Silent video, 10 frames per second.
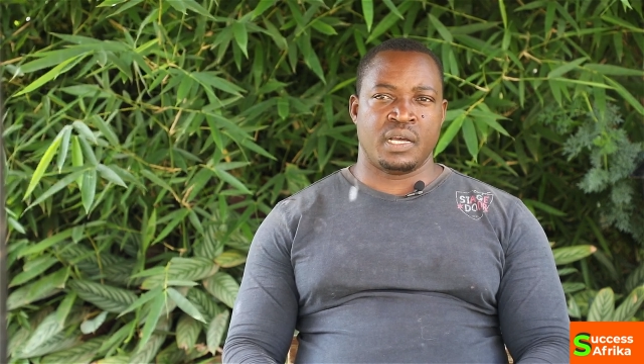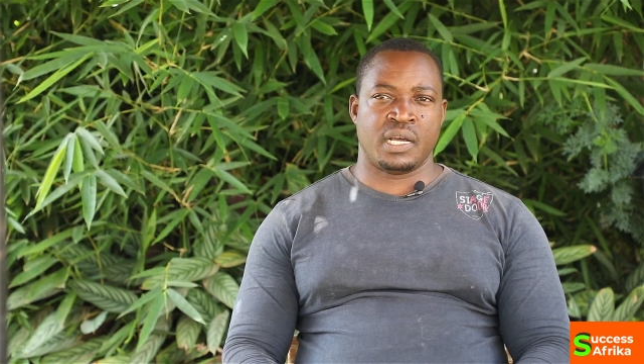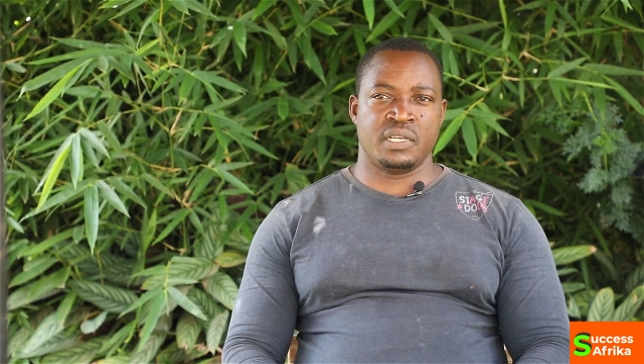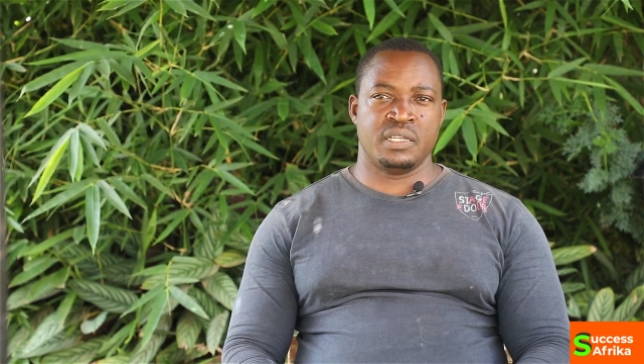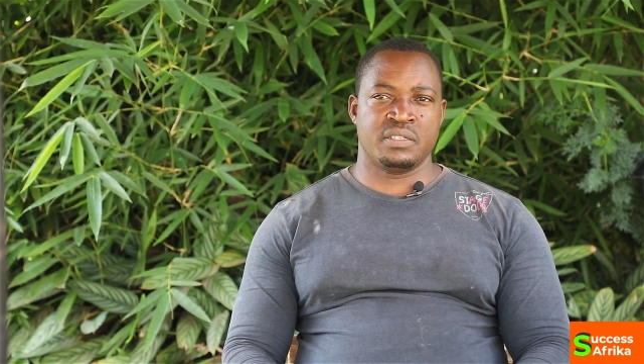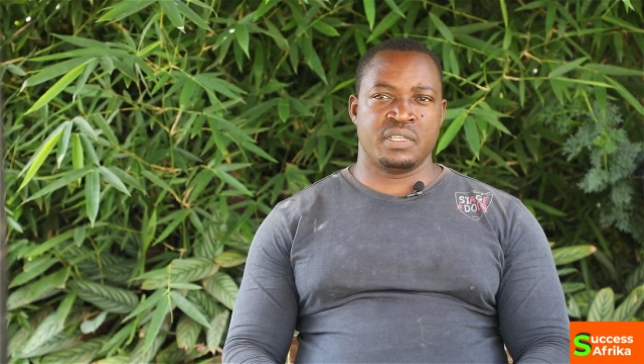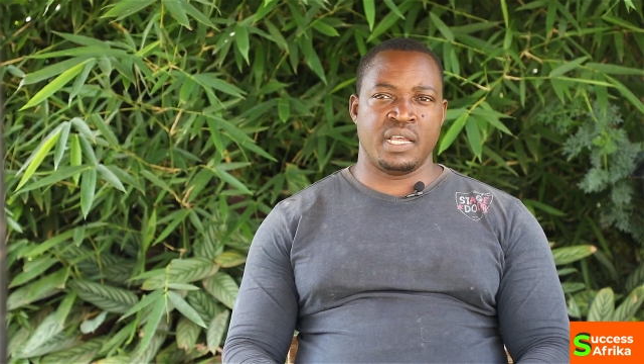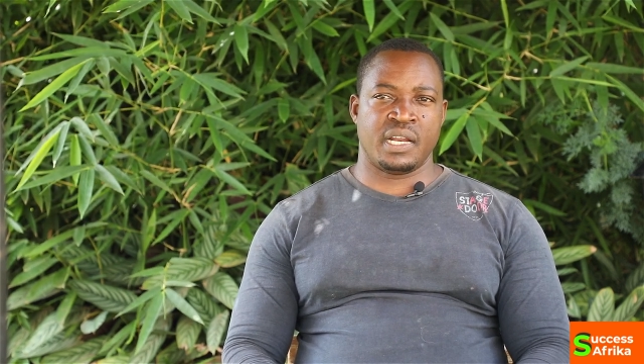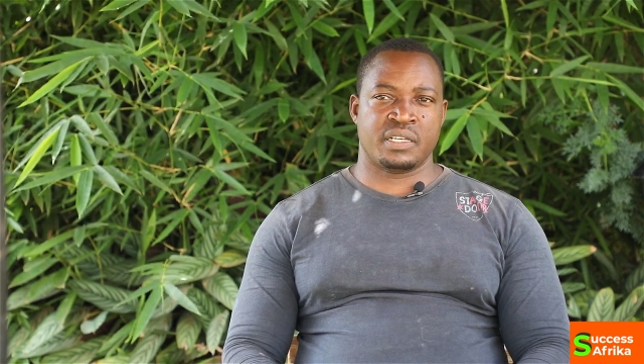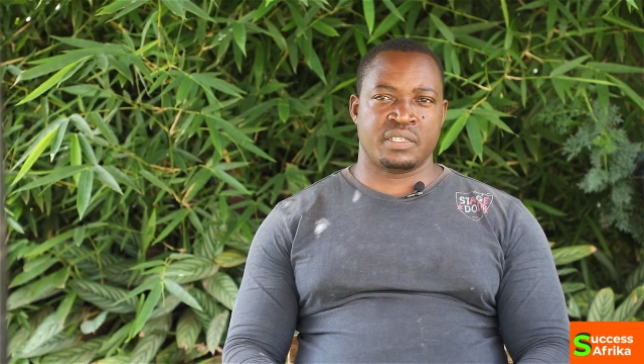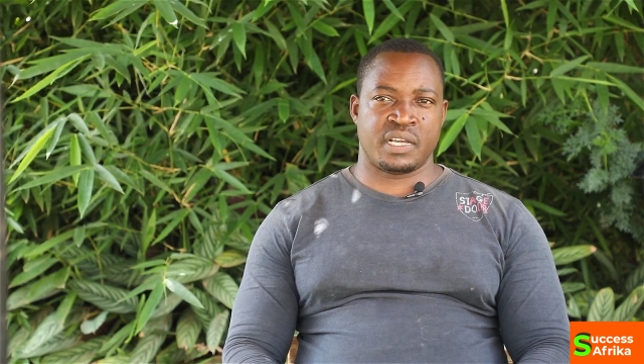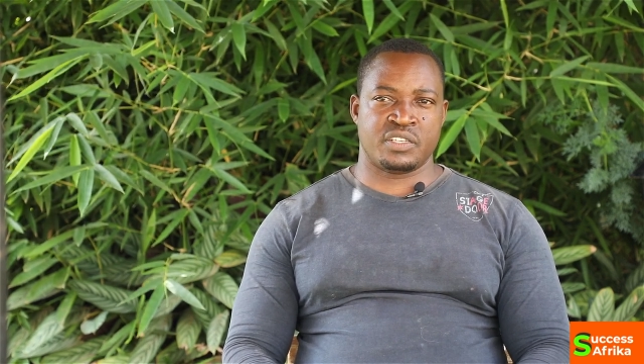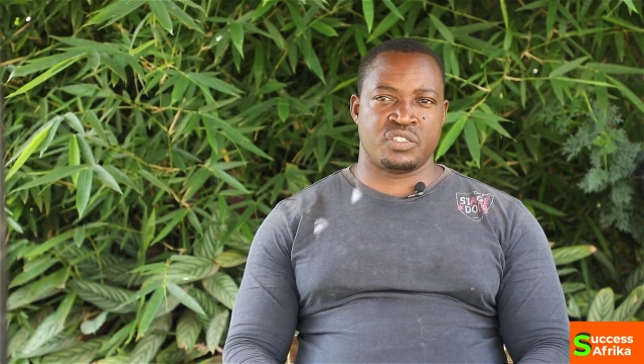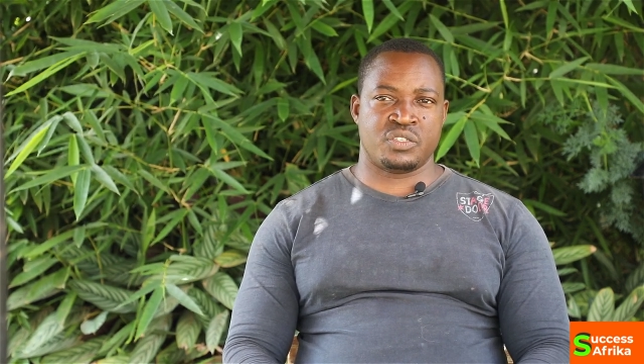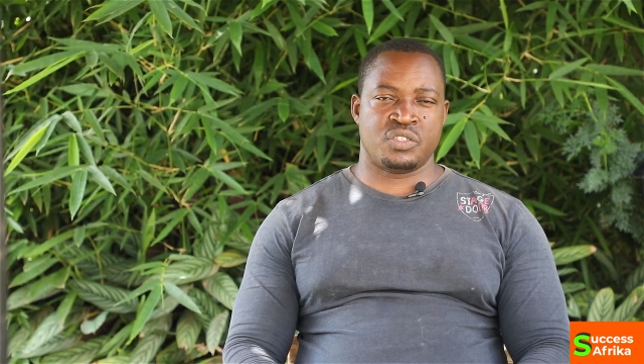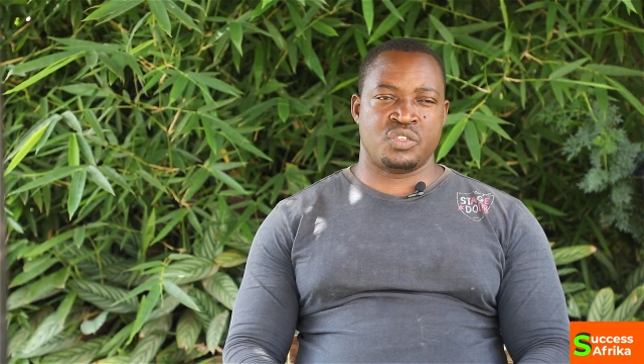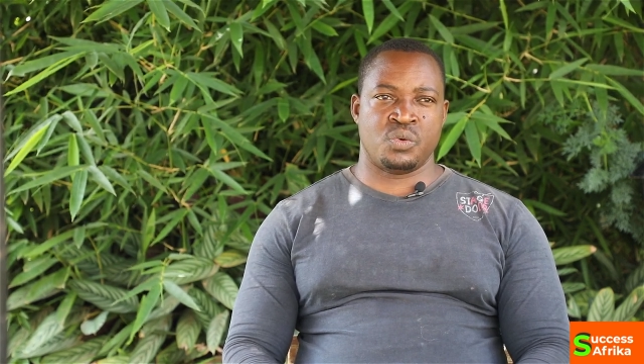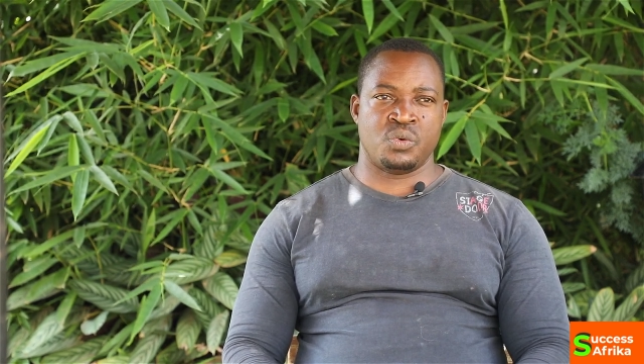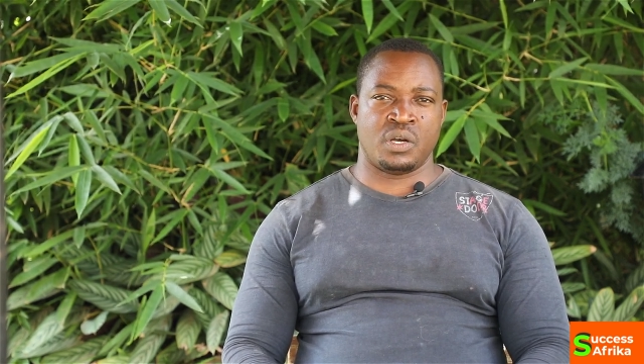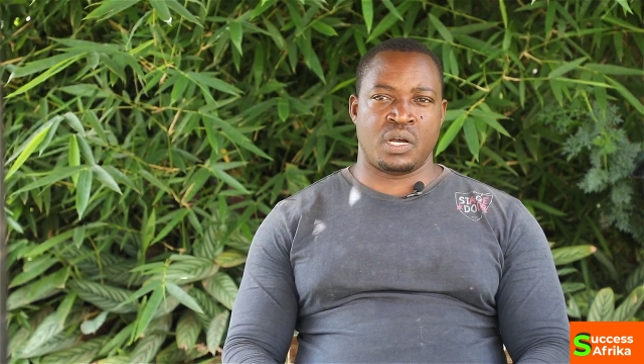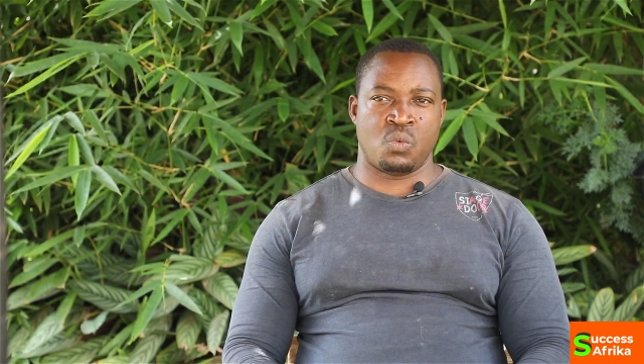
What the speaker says: at least get attached to